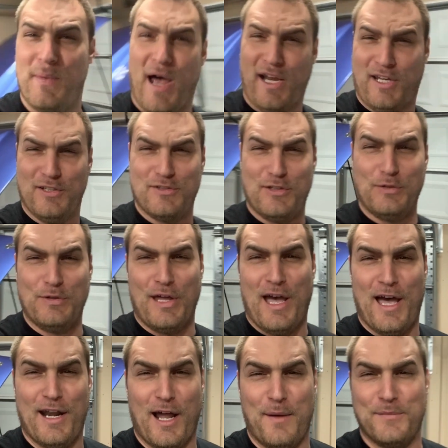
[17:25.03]
I can do
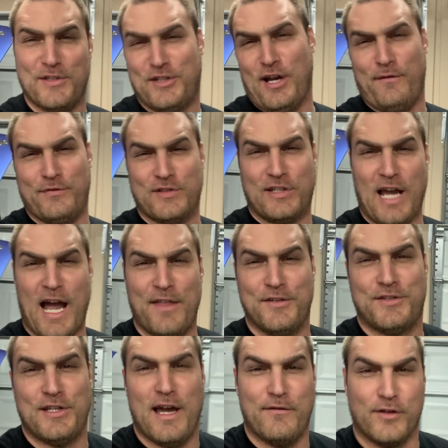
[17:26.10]
that. I'm the toughest guy
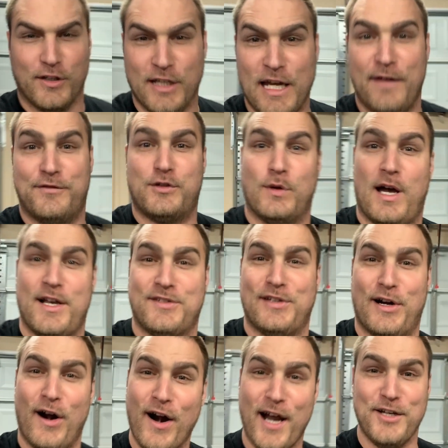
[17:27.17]
that's ever lived. So I said,
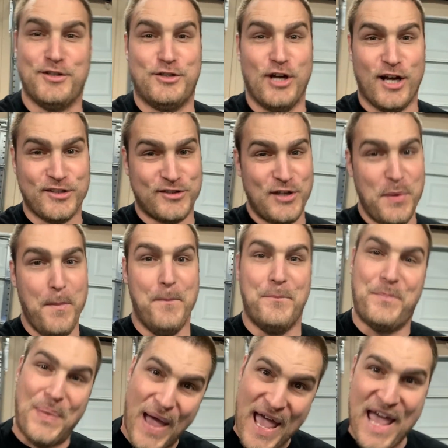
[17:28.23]
all right, Justin,
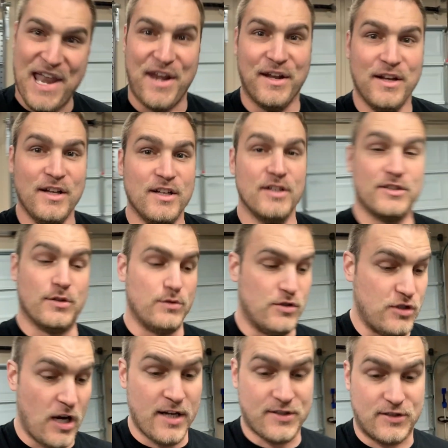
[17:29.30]
bet. So
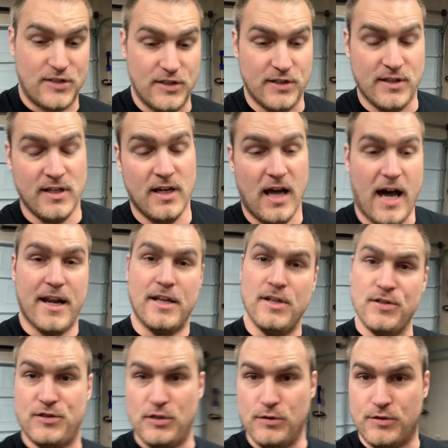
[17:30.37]
Justin, on
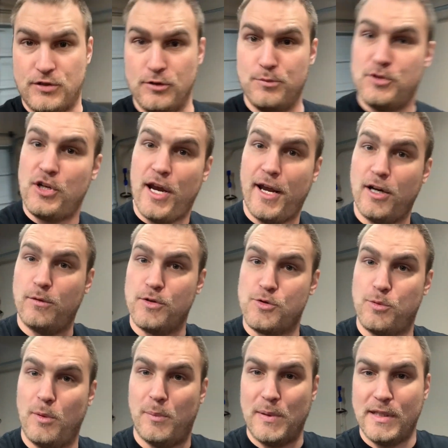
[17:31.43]
his YouTube channel, which
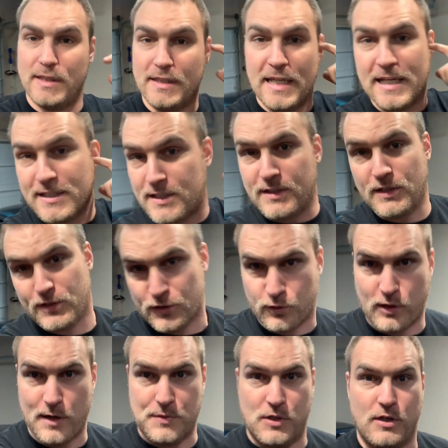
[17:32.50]
will be linked in the
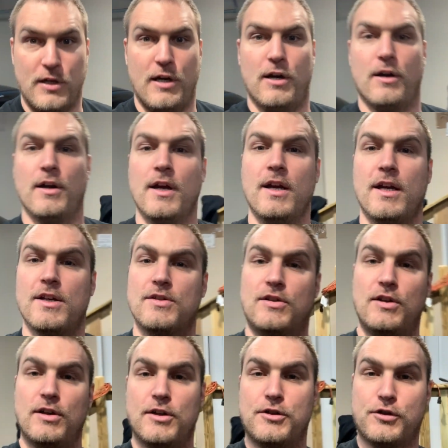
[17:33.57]
description here, is
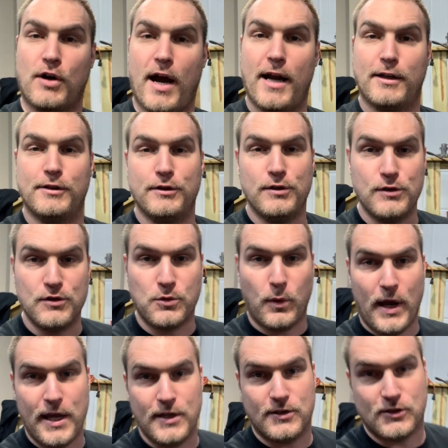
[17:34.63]
gonna try to lose
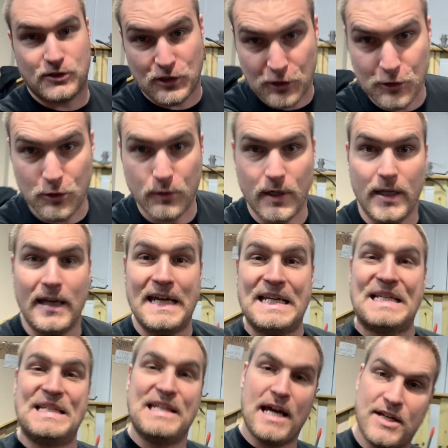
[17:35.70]
weight too.
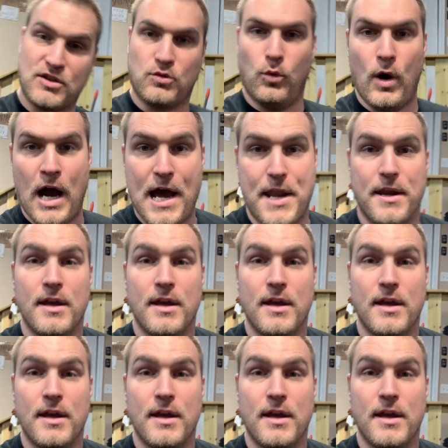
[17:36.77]
And guess what?